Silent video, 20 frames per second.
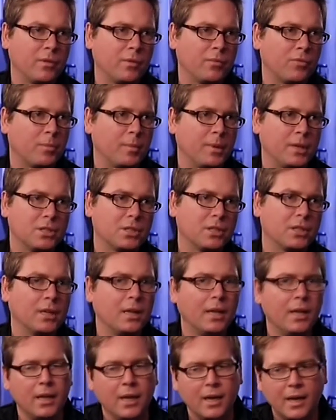of information,
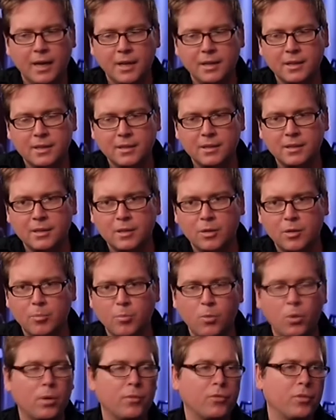and, you know,
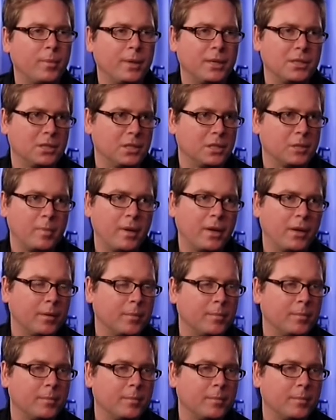more information is better.